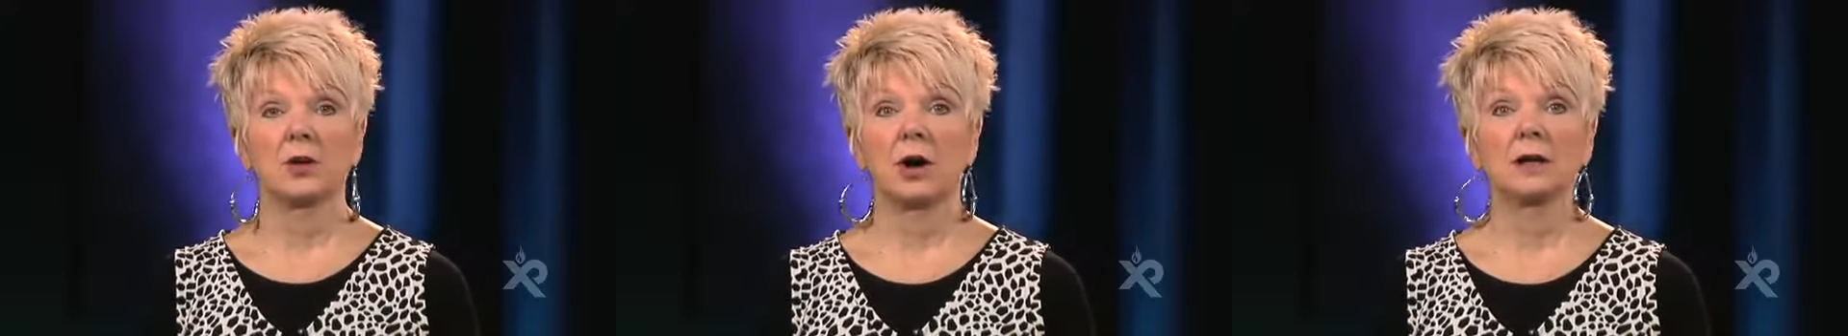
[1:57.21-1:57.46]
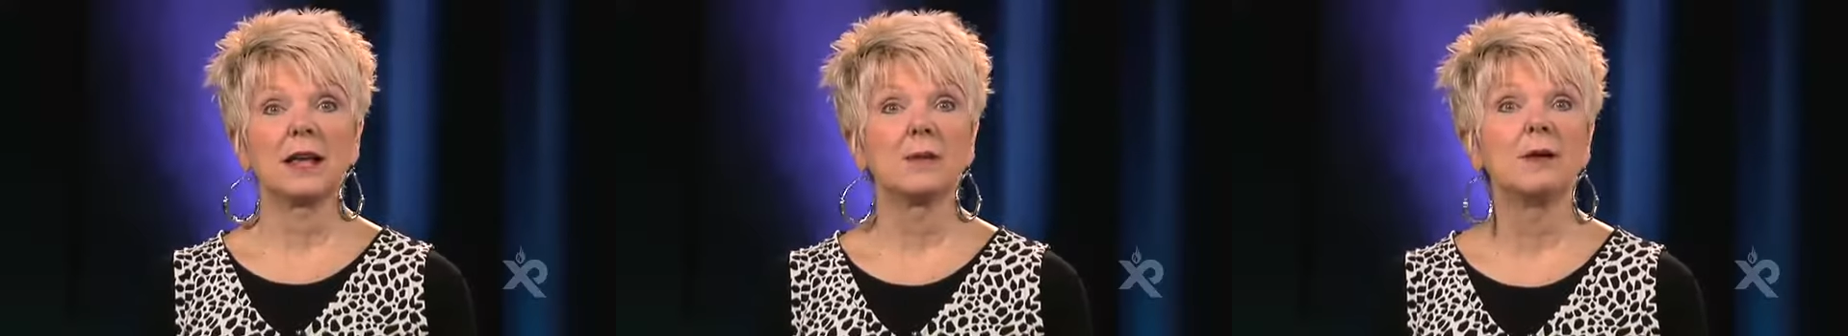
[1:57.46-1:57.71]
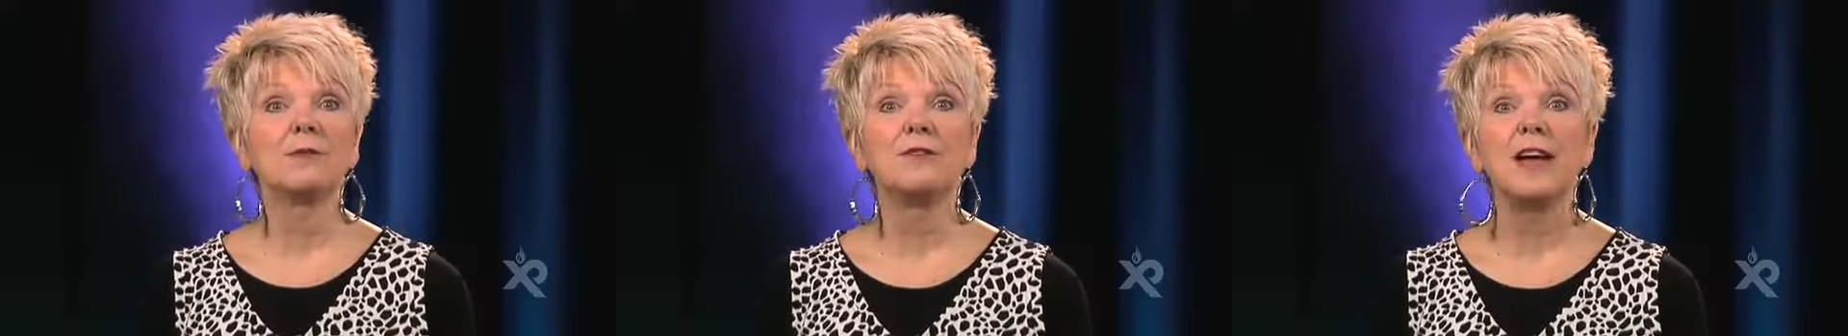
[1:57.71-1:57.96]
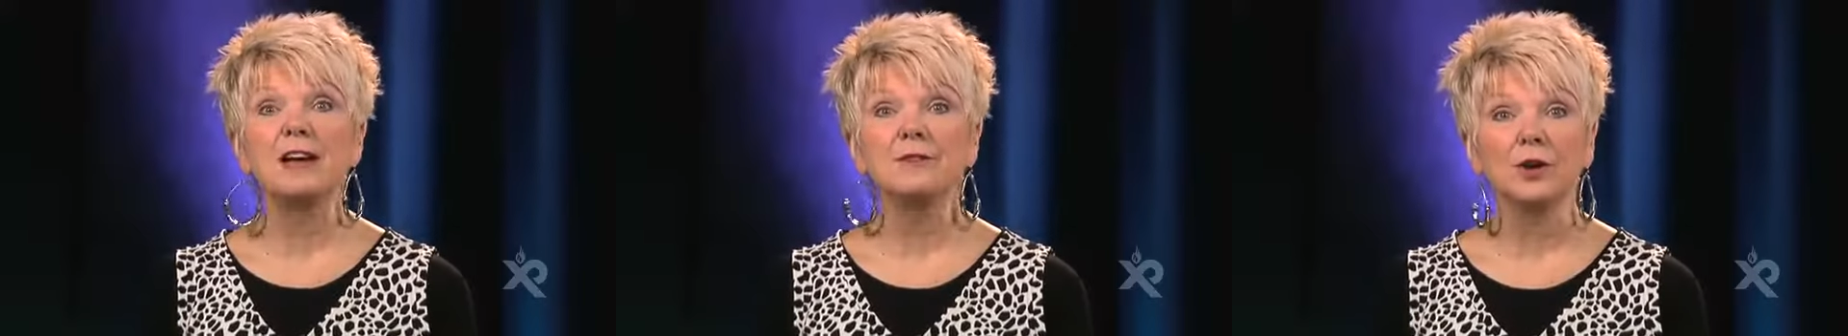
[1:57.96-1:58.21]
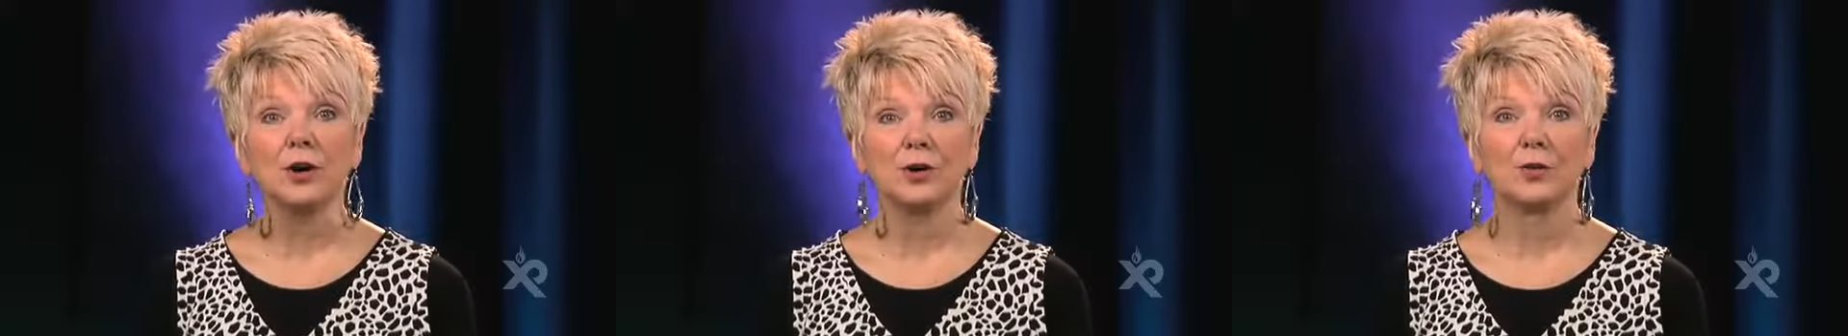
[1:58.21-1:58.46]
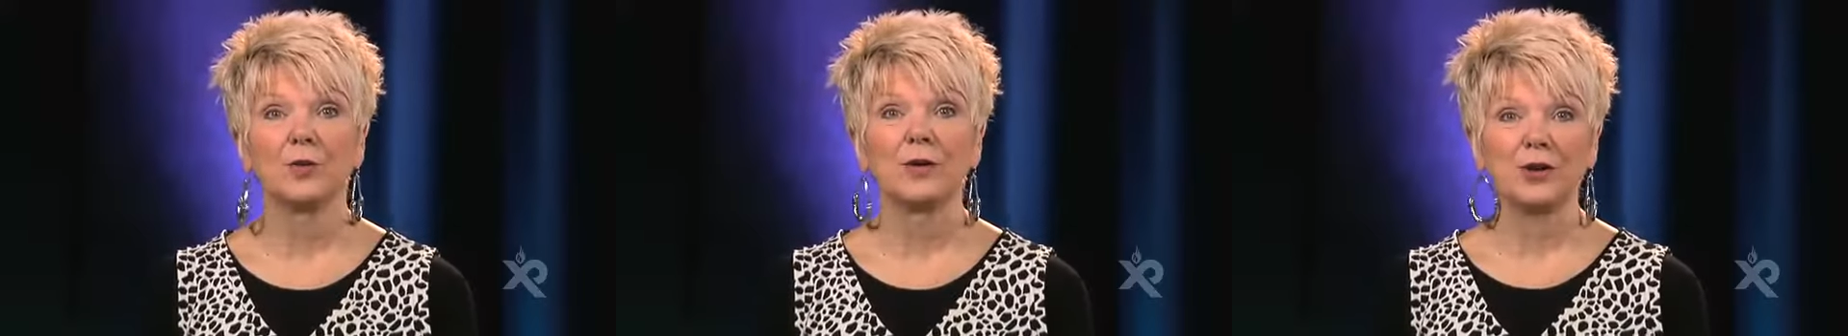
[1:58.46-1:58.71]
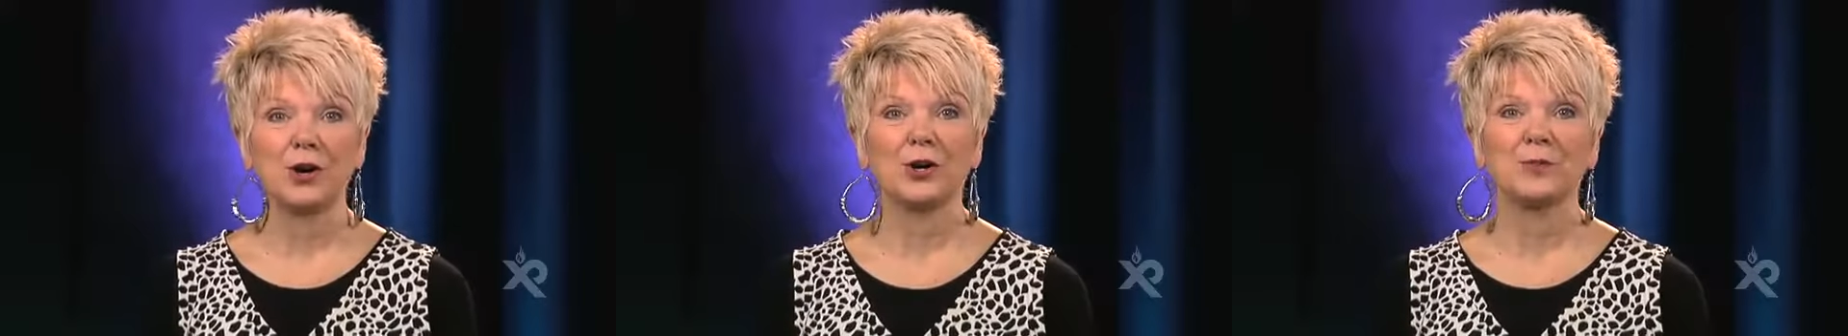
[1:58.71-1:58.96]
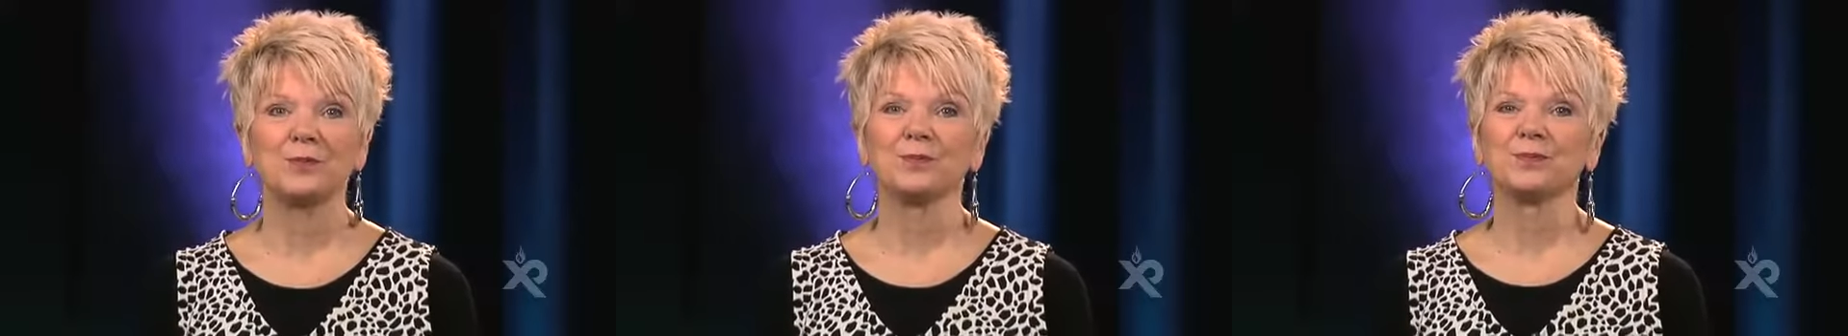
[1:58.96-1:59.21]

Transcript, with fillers: God gave me favor with her.